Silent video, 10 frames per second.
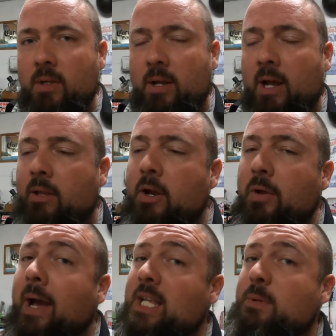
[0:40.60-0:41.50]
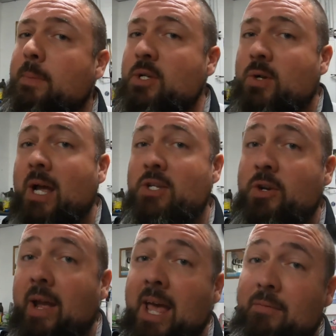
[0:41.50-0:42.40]
Now, a lot of you guys may be scratching
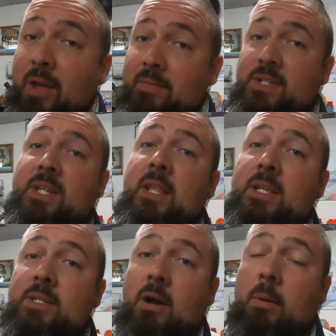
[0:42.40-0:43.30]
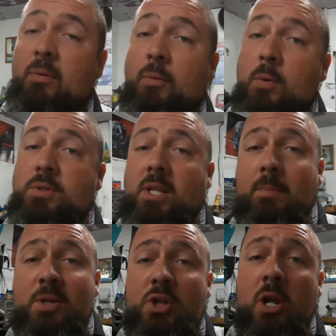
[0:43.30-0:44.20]
your head if you haven't seen this car before, so let
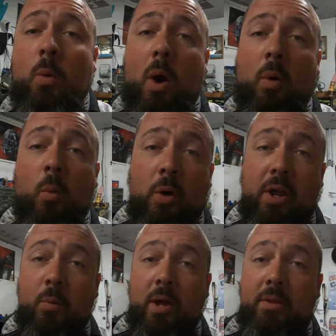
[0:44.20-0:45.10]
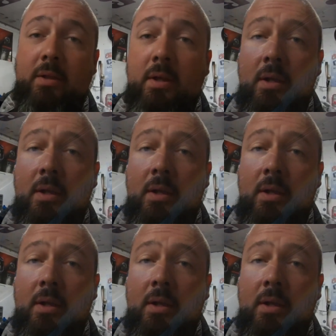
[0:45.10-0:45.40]
me show you what we're working with.